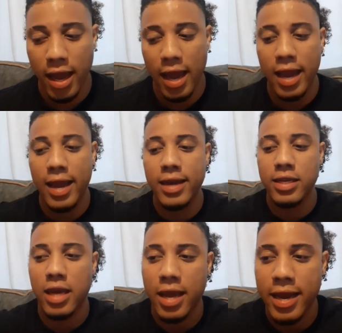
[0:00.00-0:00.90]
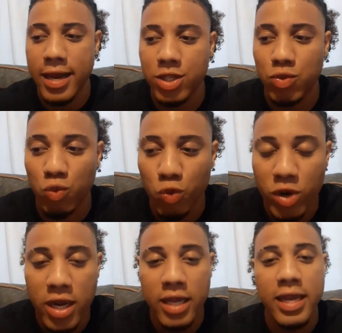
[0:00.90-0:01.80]
And it's
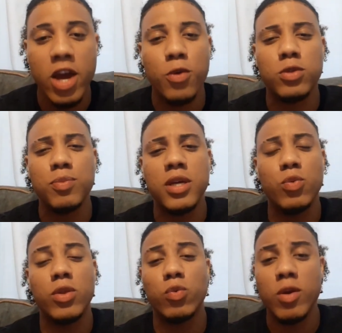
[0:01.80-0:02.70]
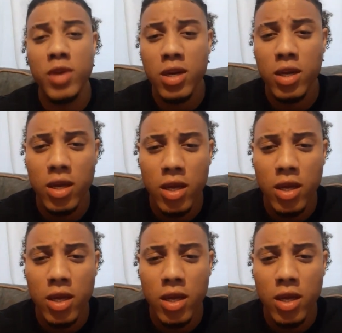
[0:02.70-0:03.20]
really helped me with women